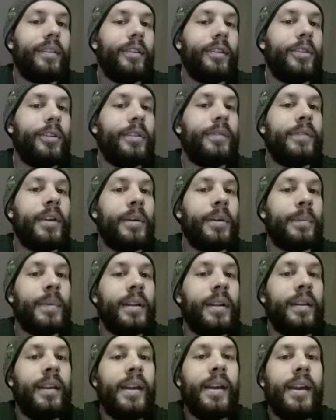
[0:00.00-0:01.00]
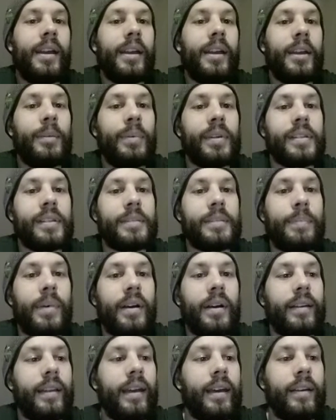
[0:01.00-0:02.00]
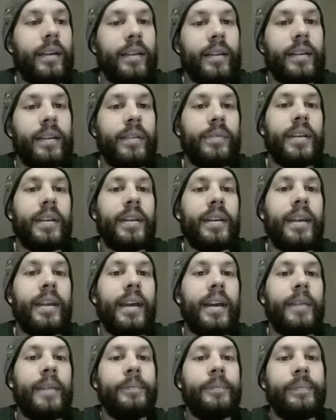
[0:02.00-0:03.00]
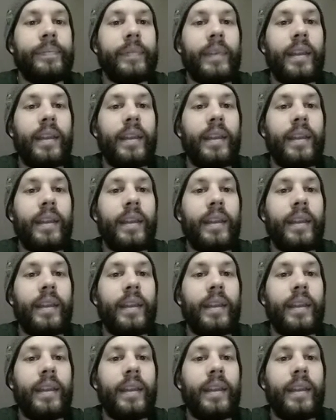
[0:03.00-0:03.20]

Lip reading: development. He brings his pawn down, I defend again.